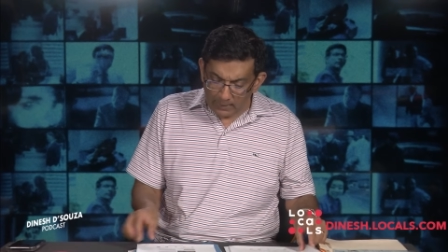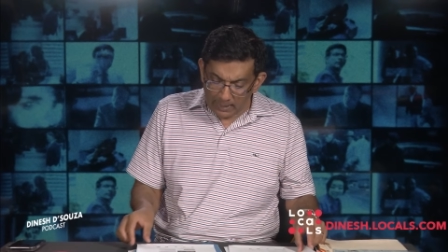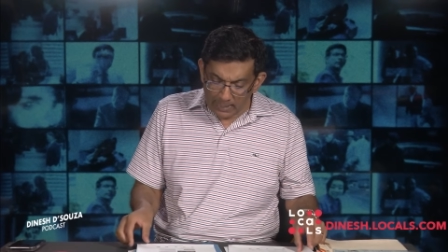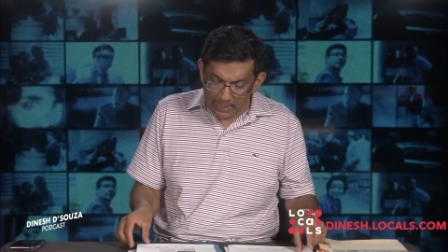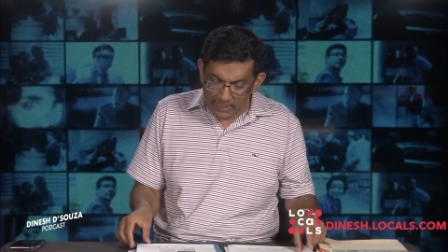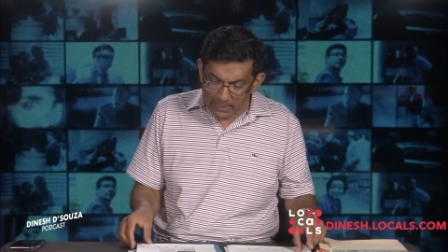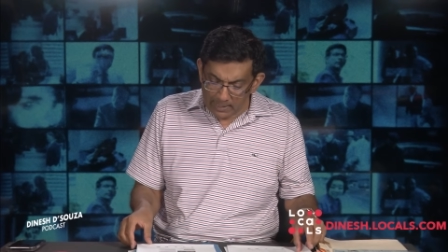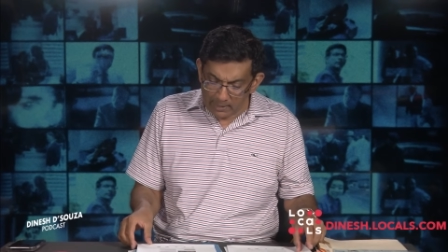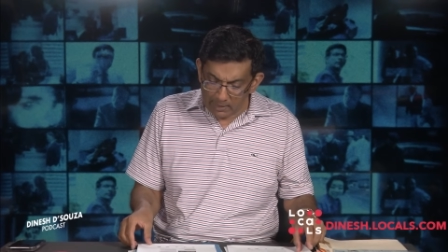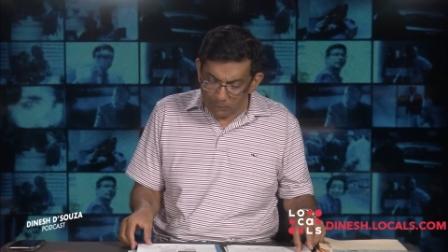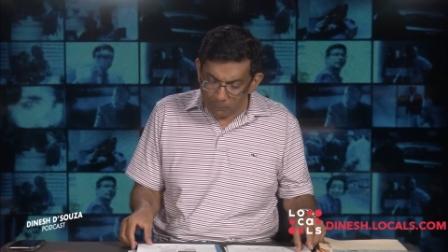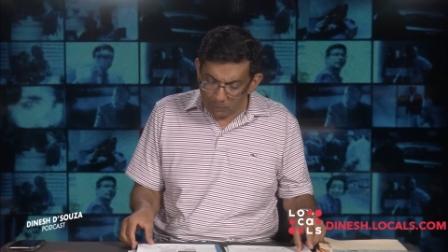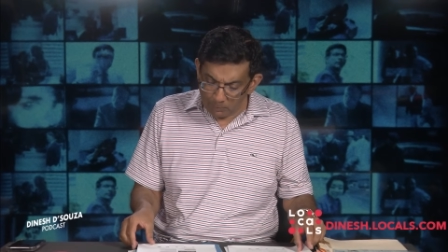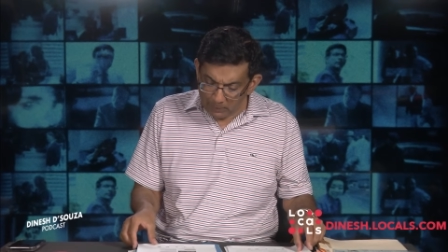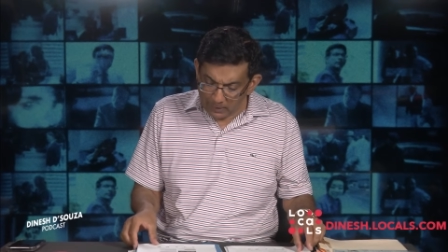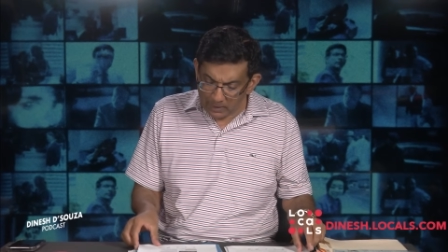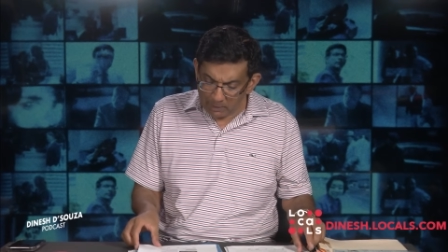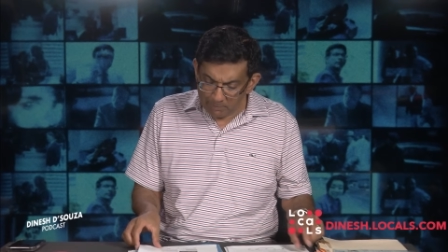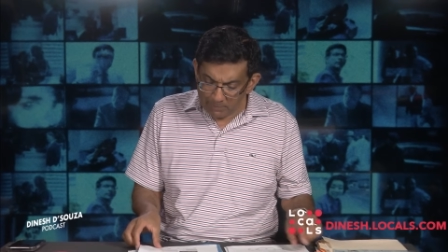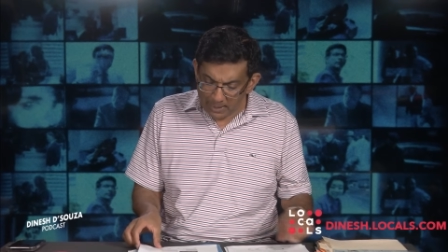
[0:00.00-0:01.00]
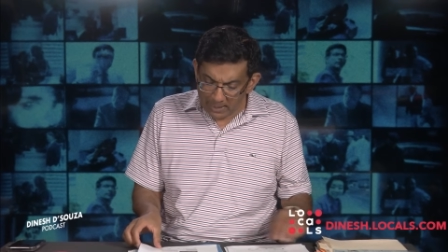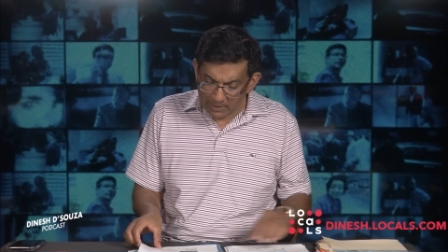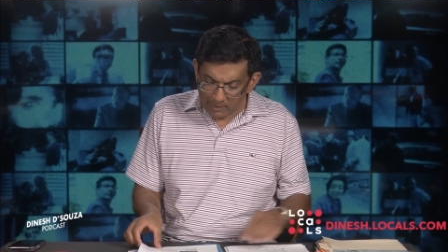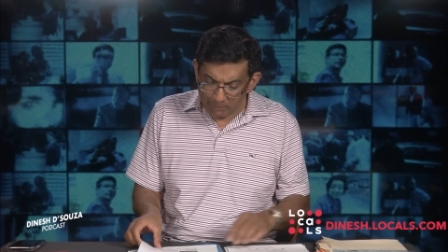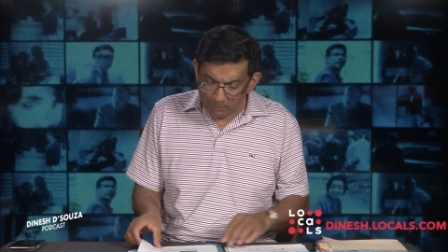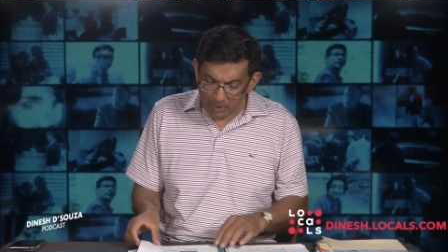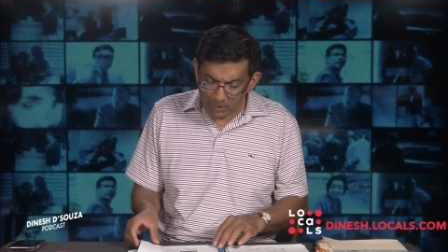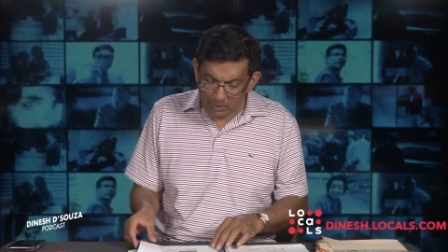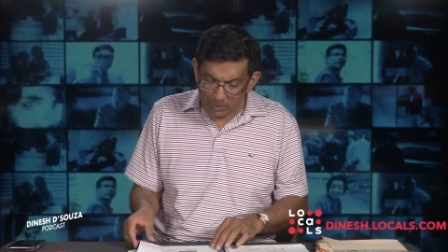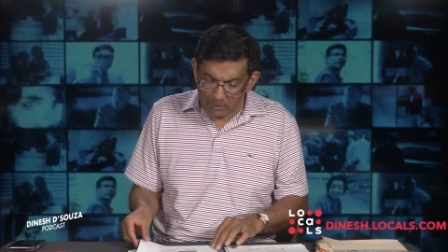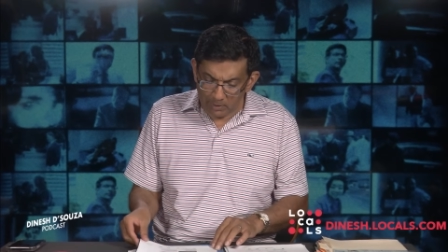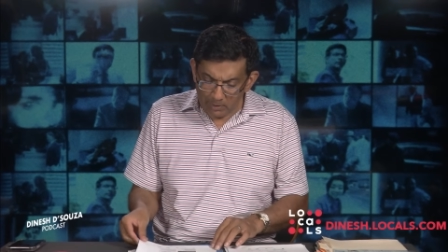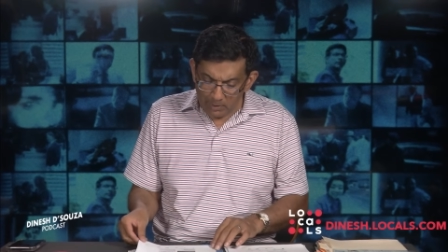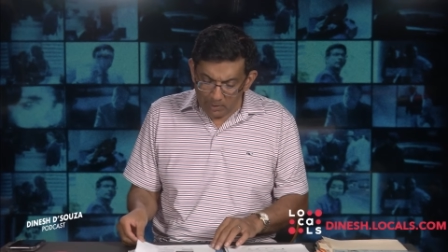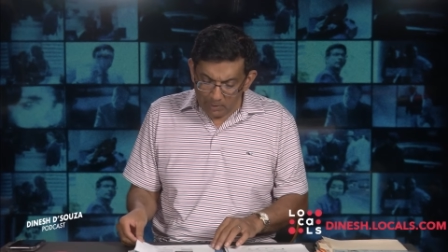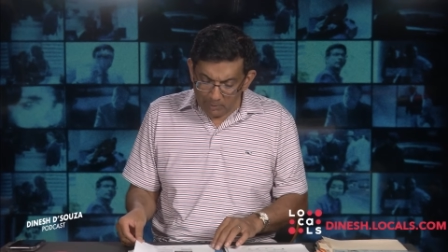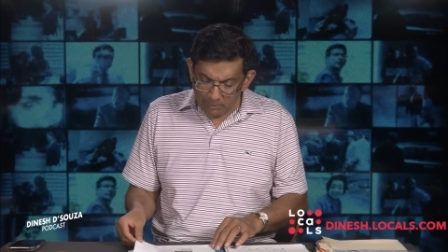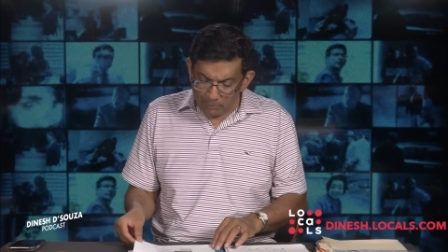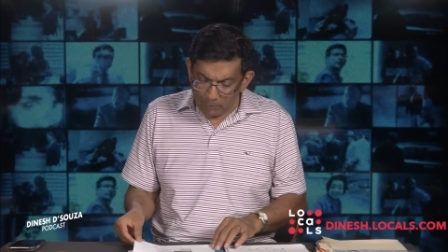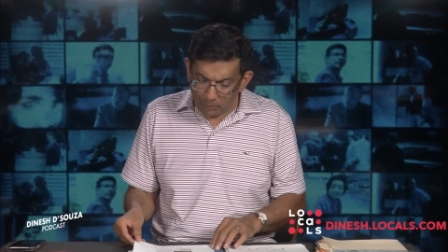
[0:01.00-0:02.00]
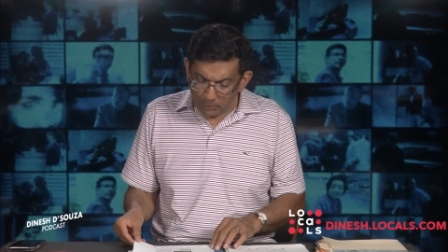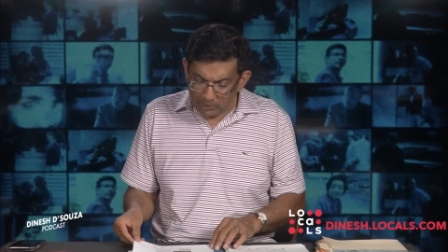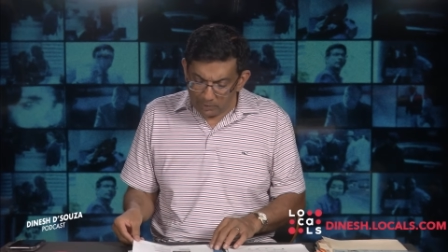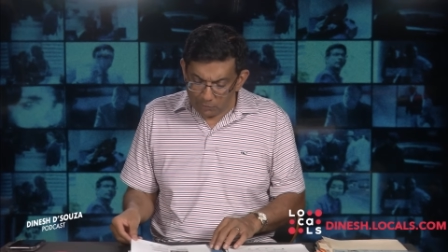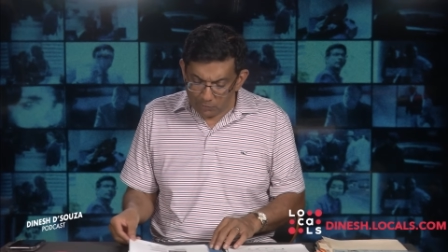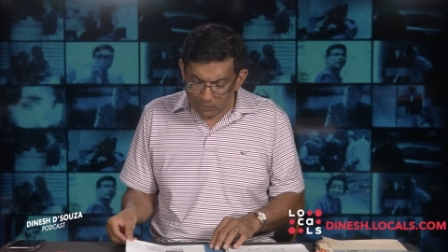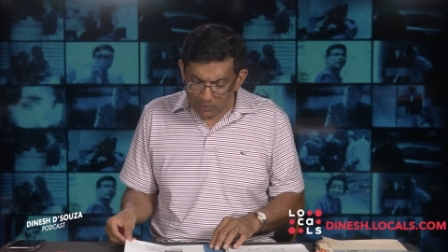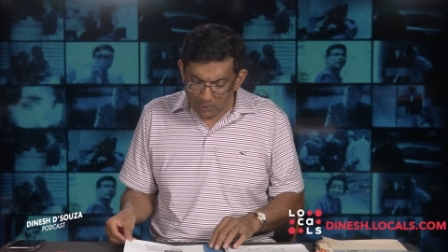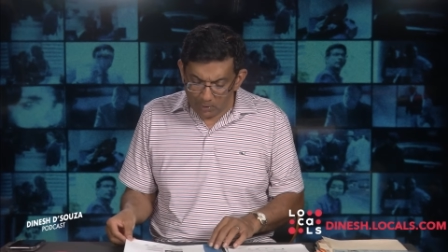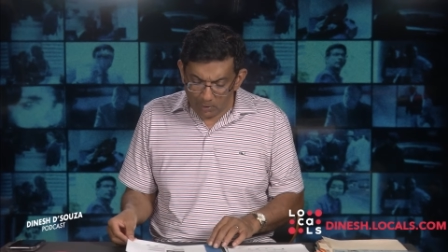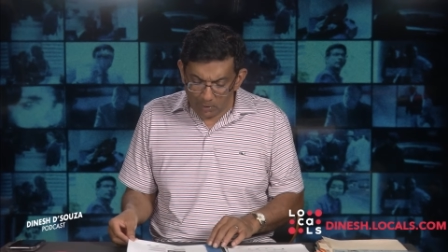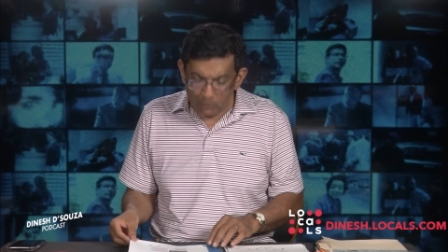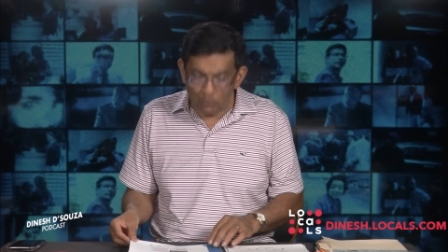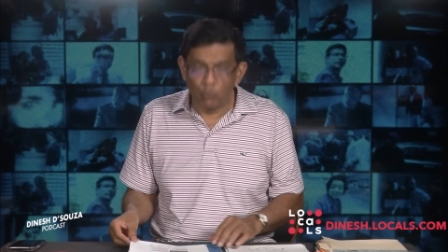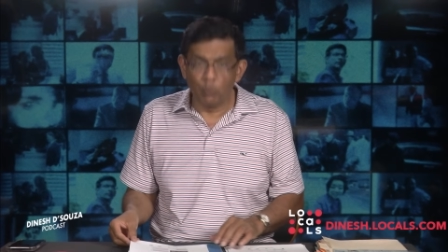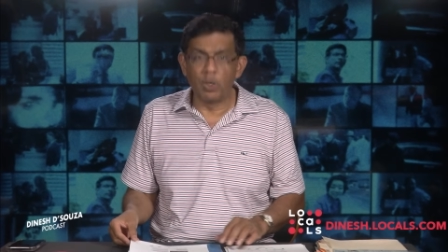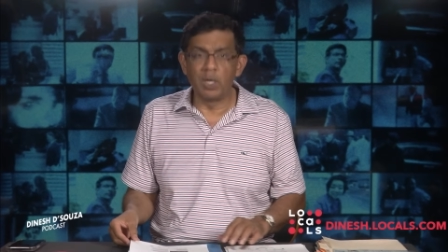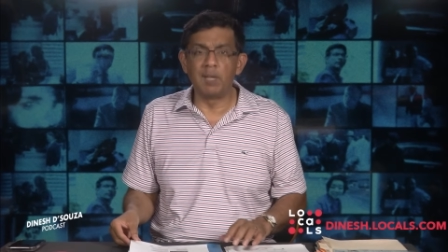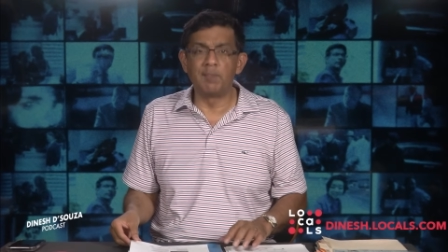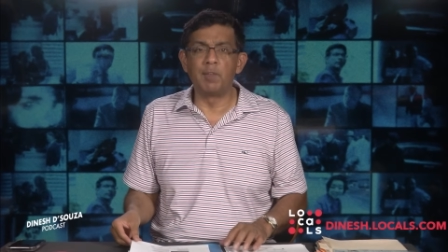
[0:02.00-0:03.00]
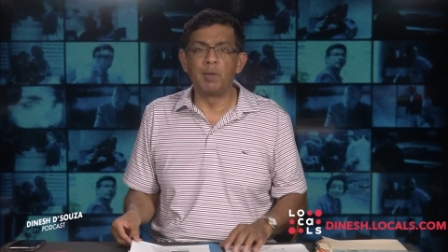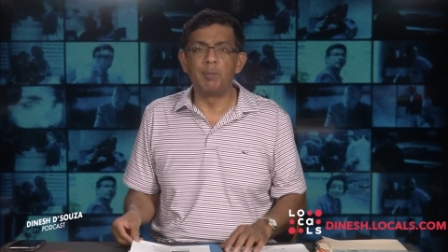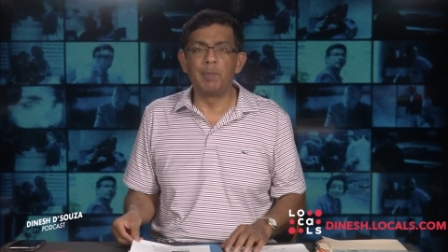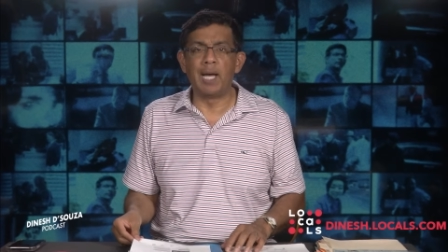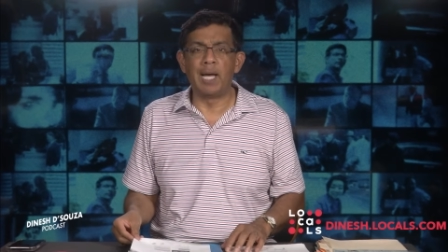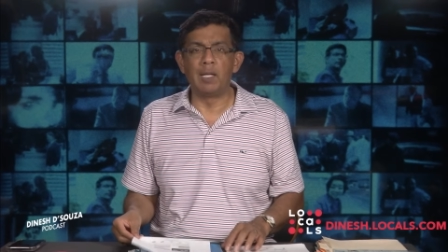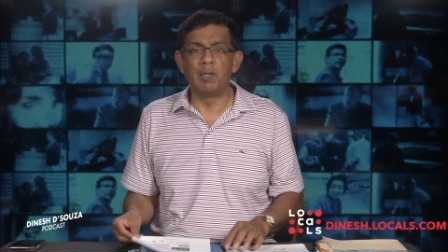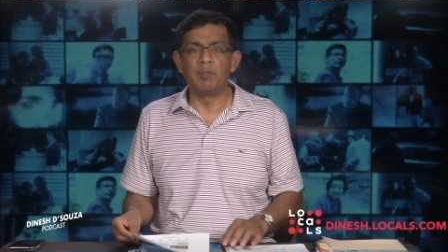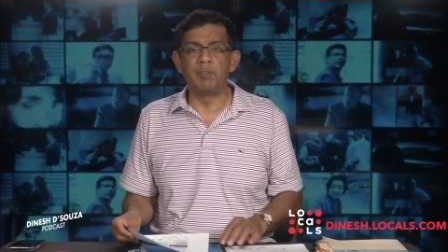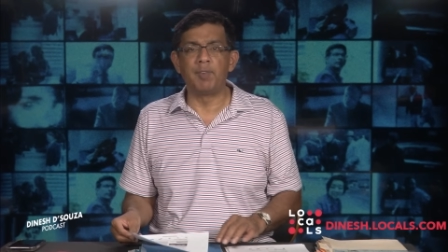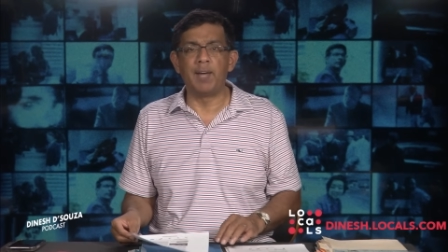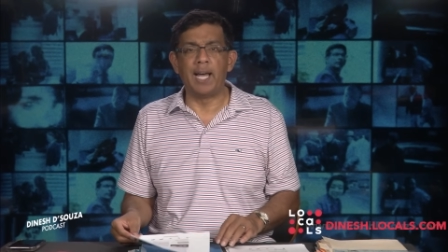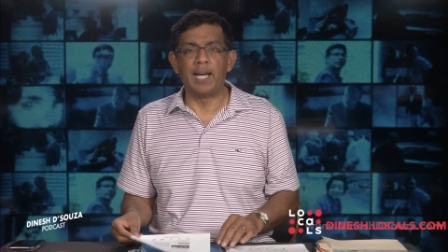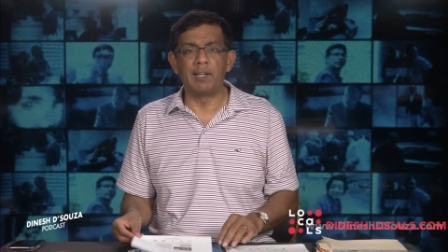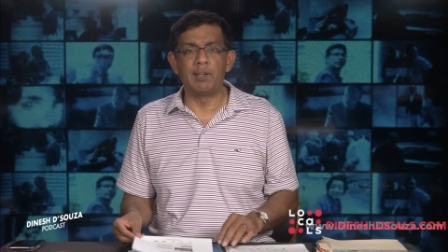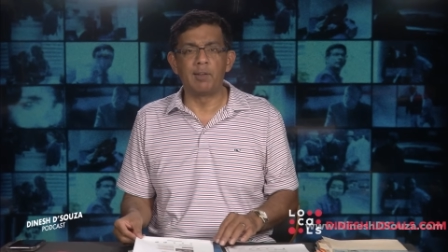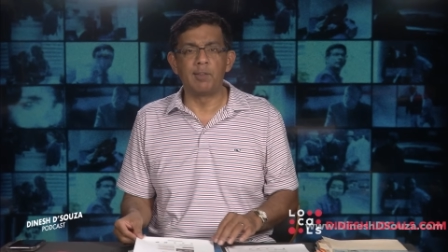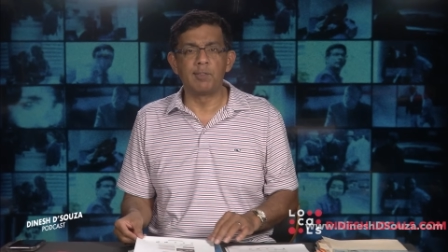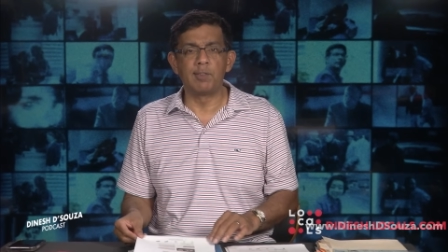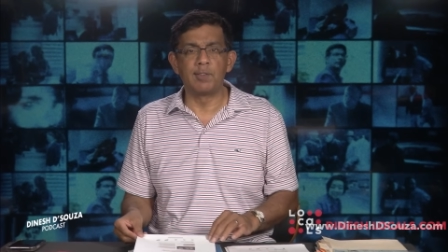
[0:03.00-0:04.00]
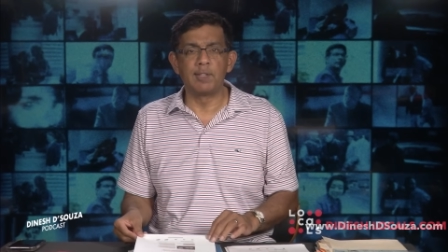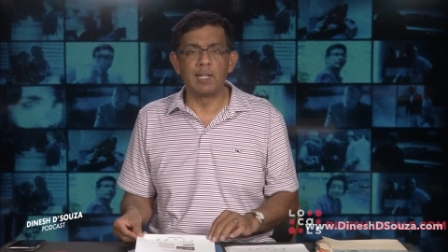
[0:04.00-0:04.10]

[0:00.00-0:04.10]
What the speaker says: And when we come back, I'm going to focus in on one of the malefactors,